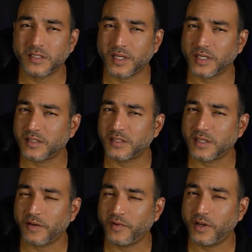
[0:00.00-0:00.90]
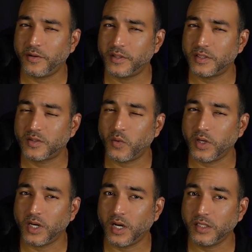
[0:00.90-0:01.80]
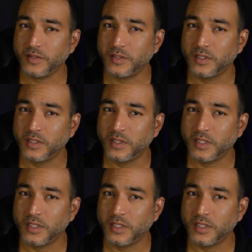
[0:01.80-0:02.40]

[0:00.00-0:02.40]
is like $720.